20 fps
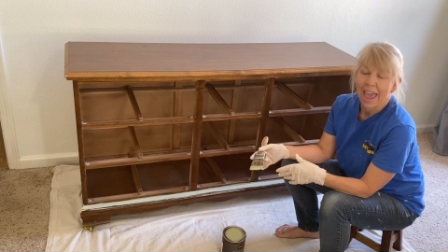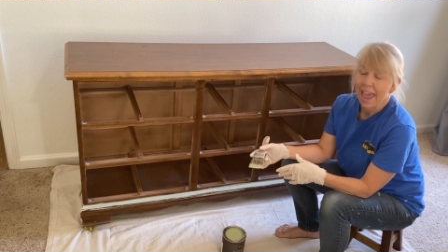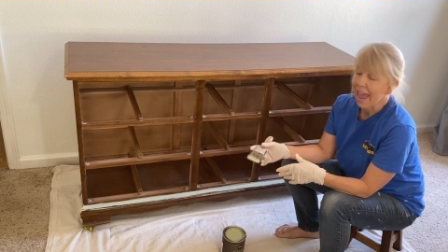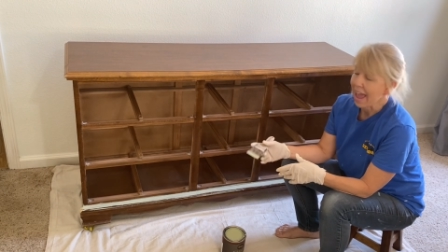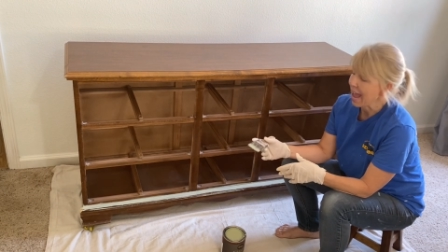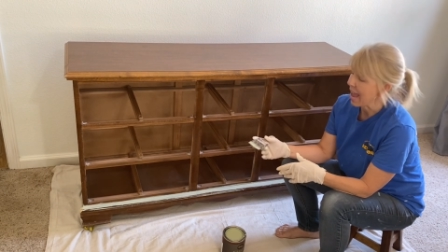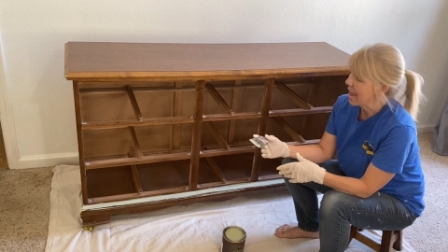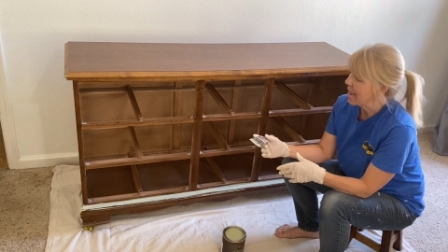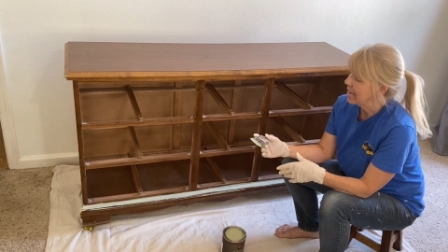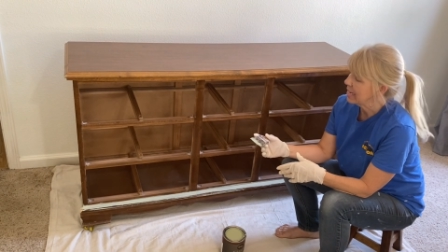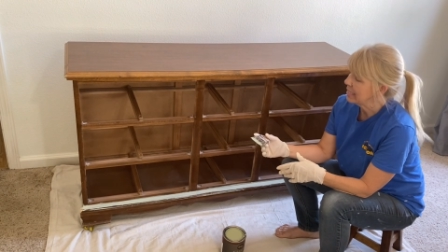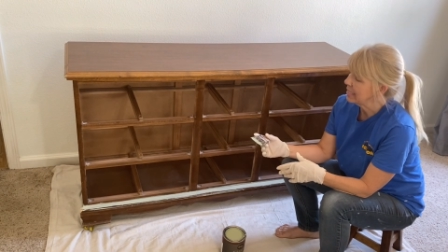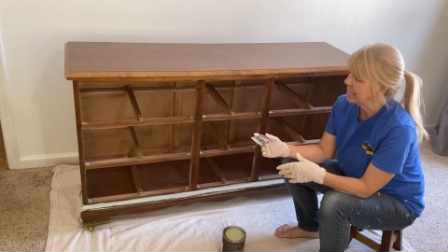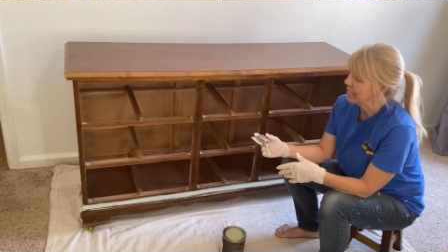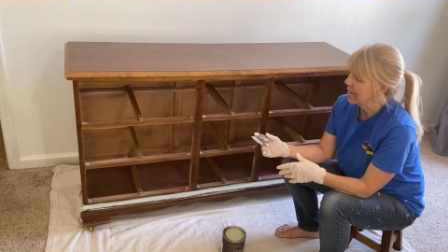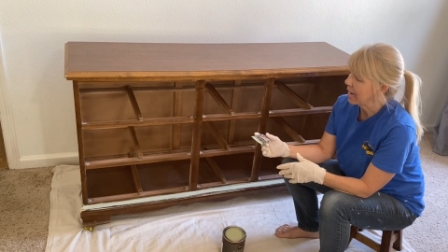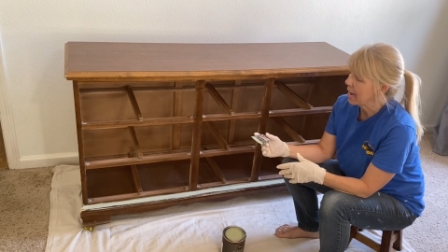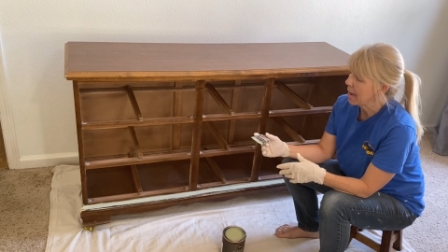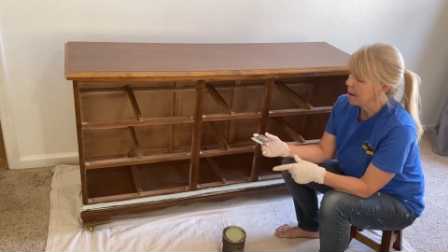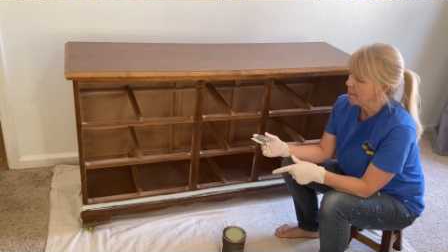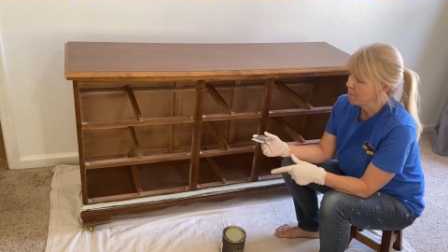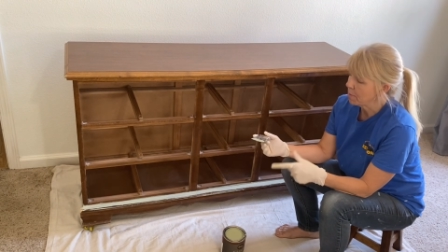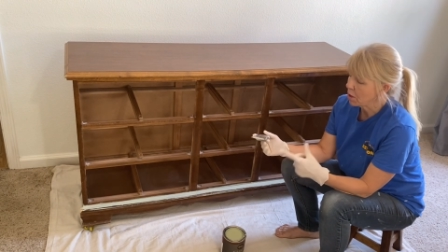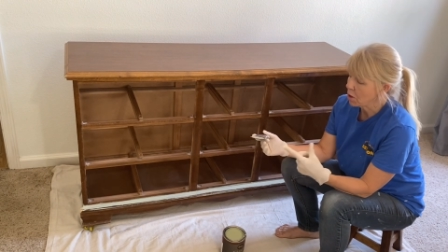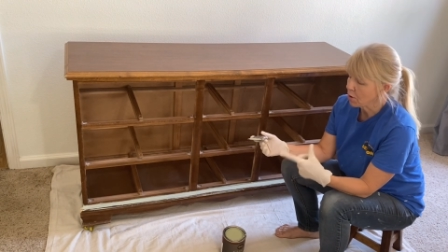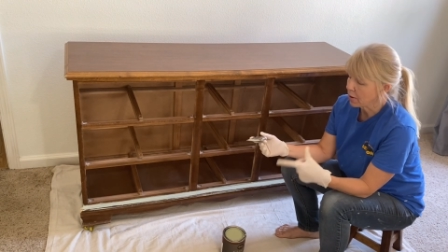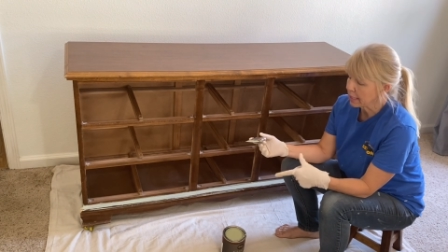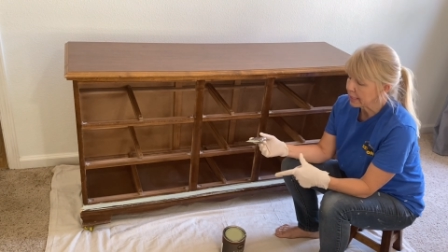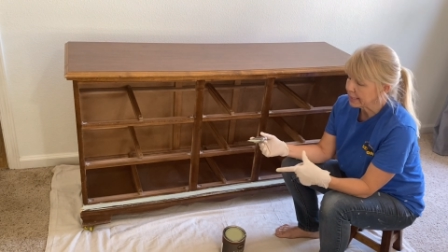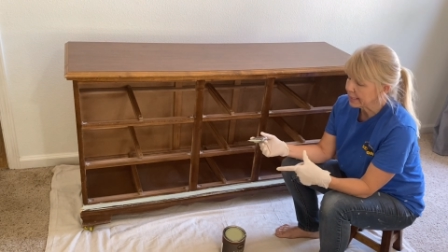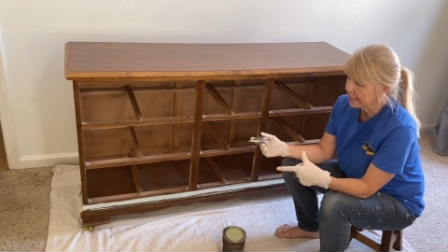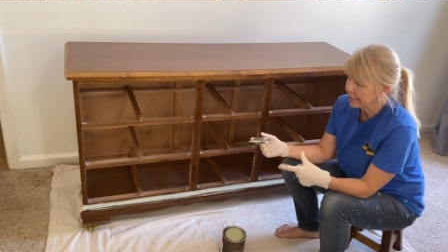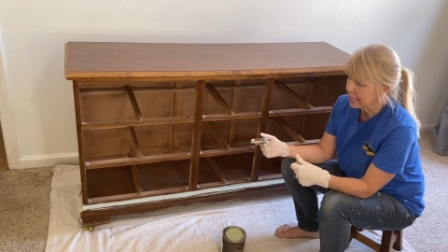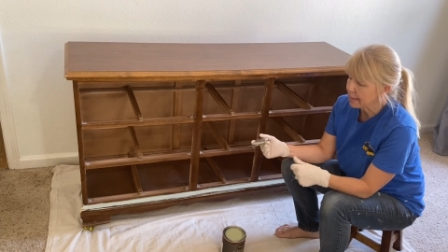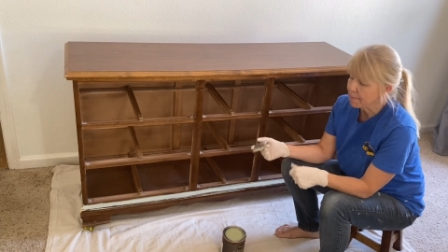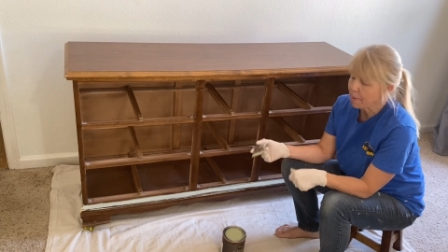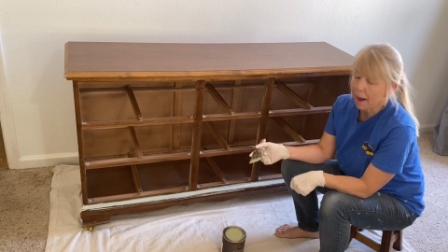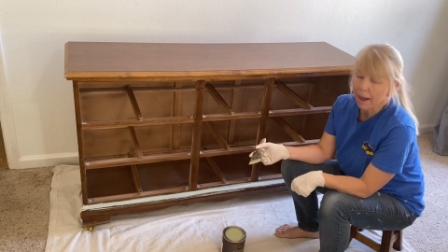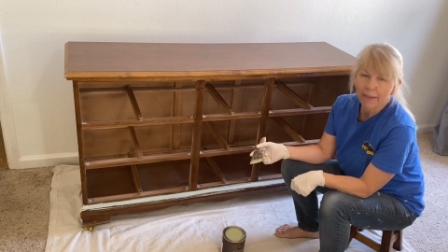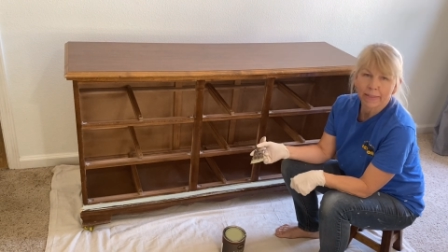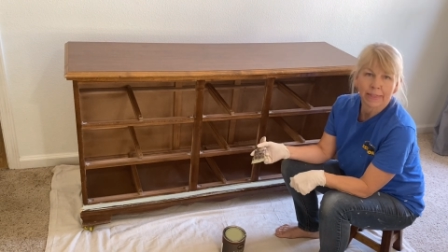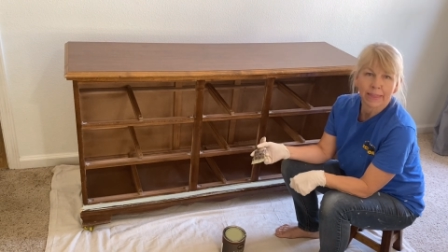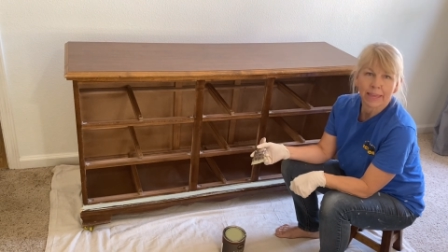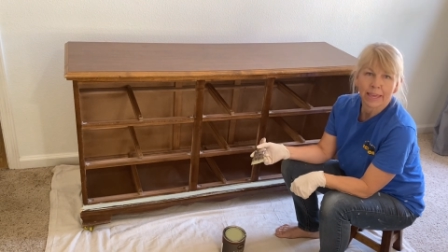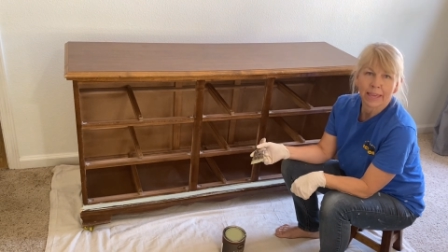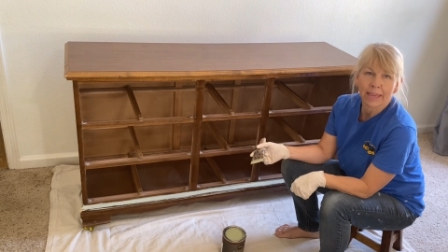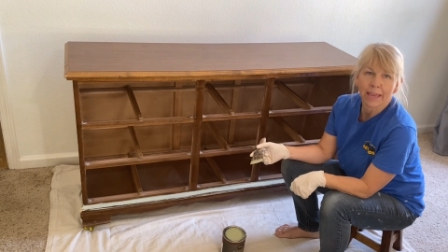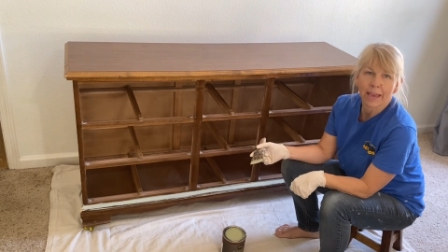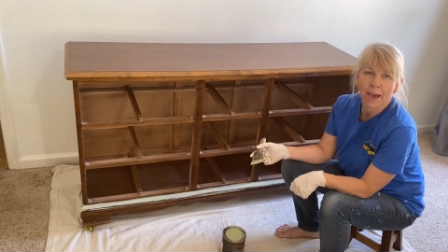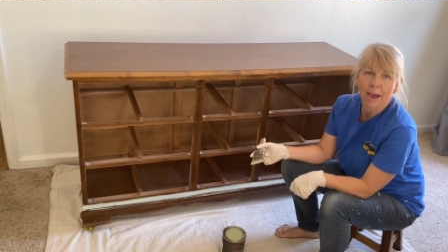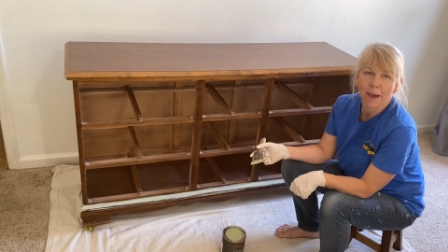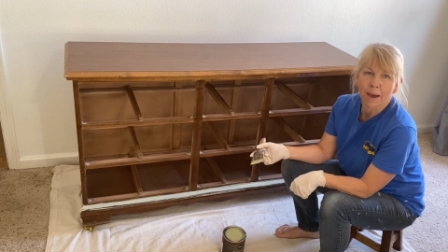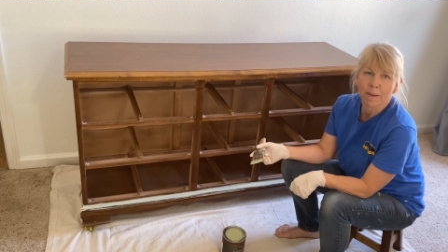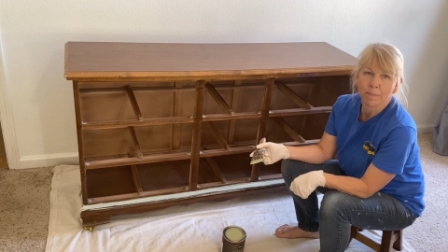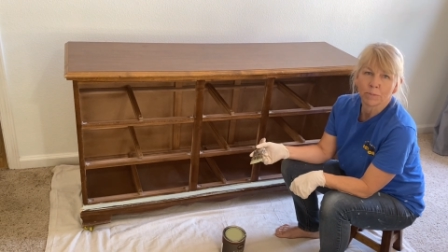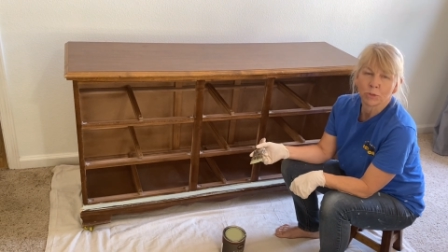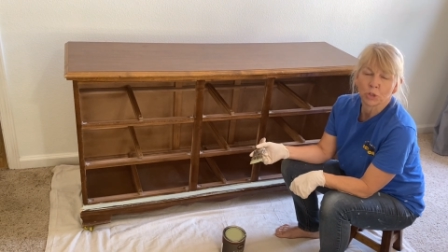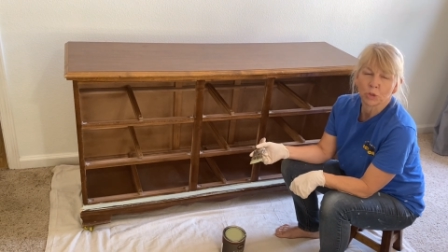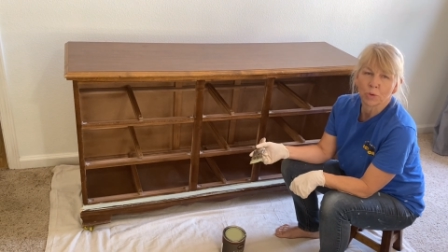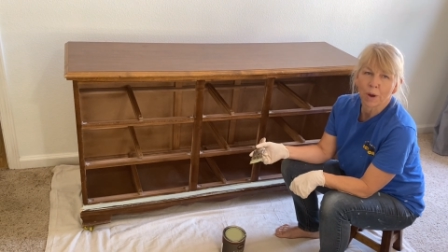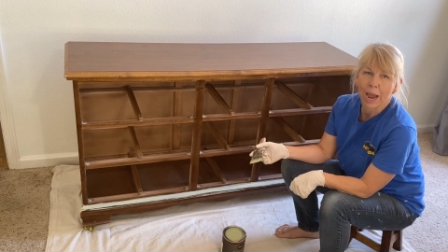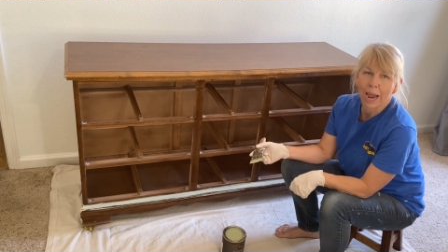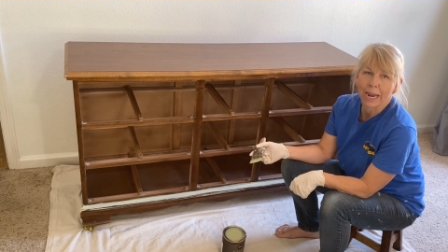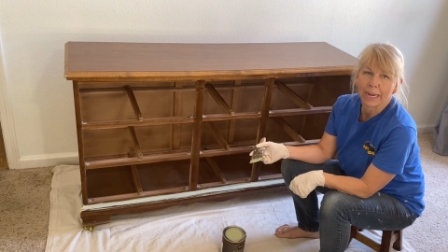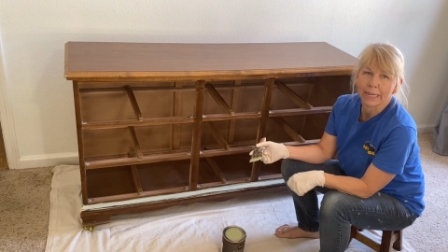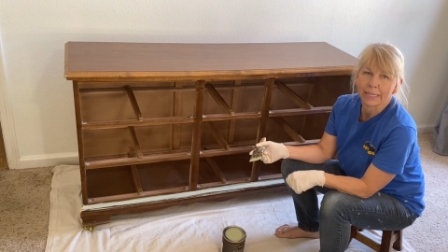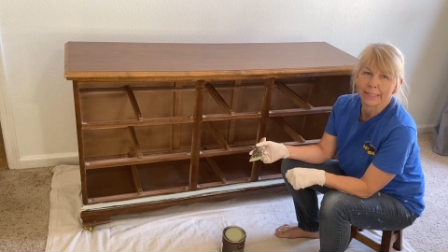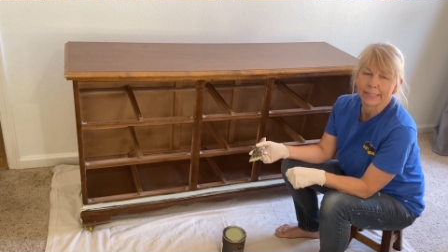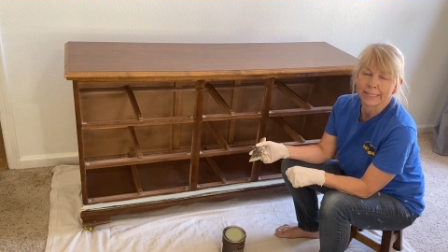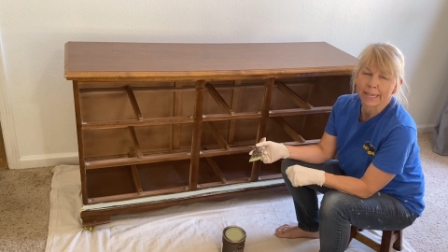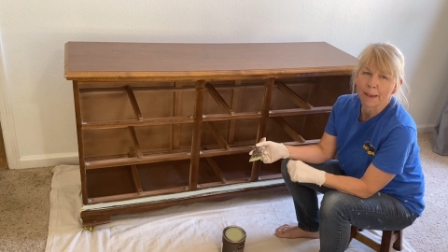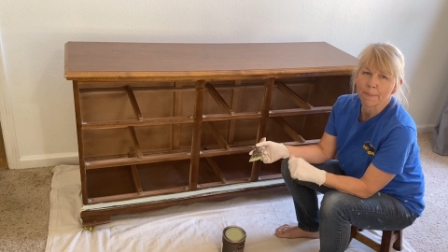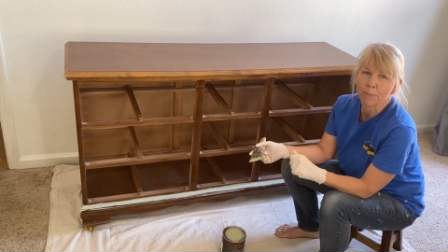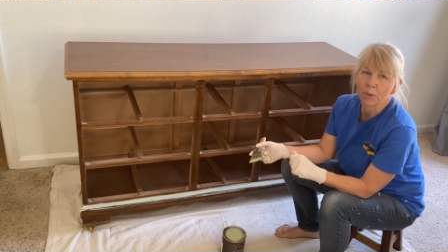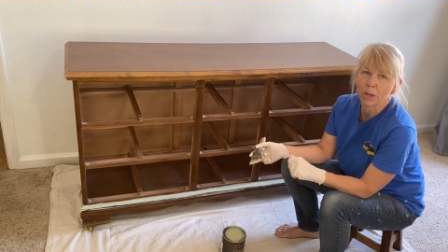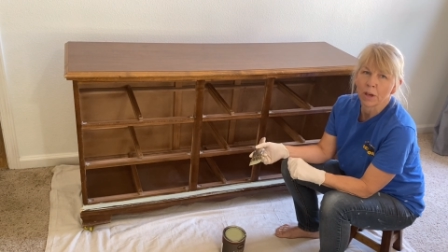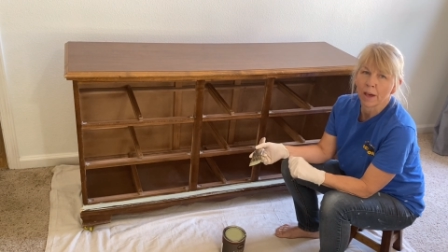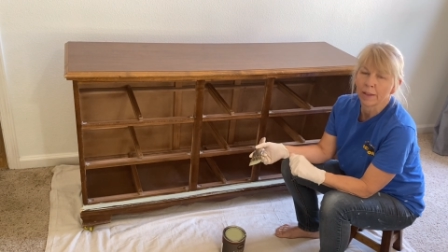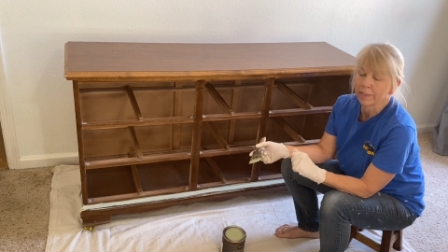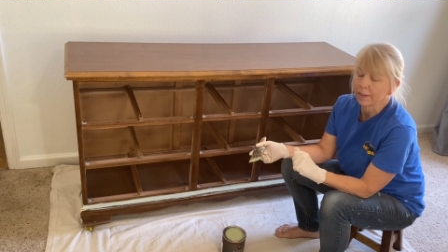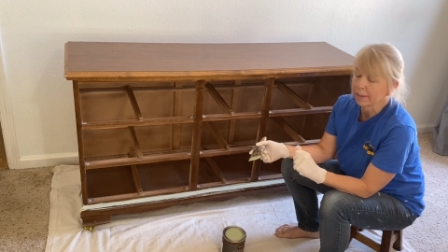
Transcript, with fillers: And um, you can see by the um, dried sample on the